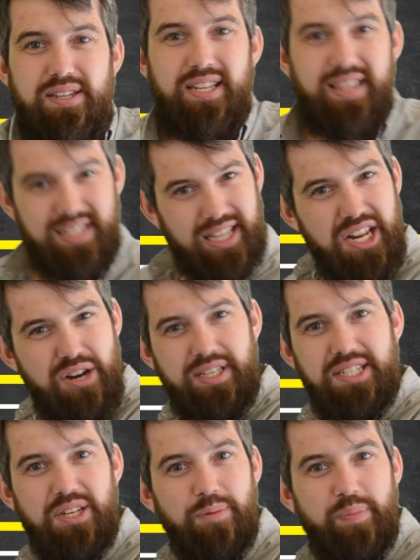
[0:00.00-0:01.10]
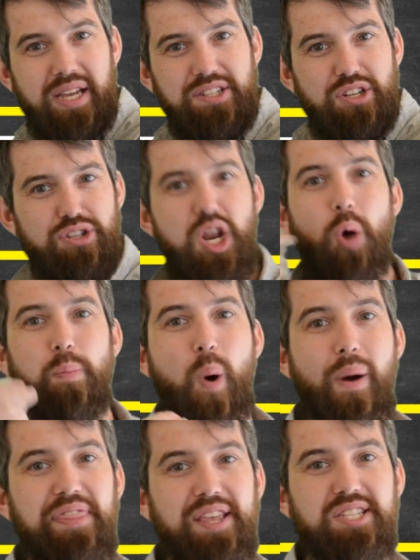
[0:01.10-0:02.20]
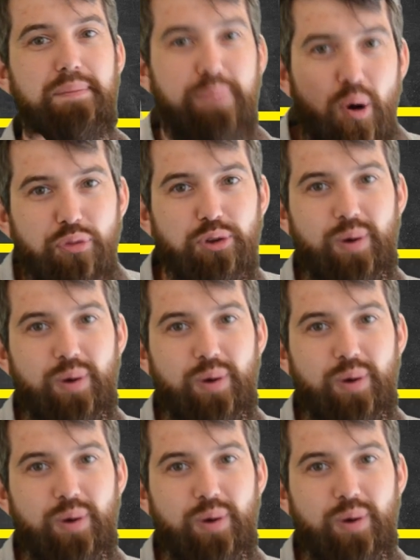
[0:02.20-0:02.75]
to this linear system because there's no point that is on both the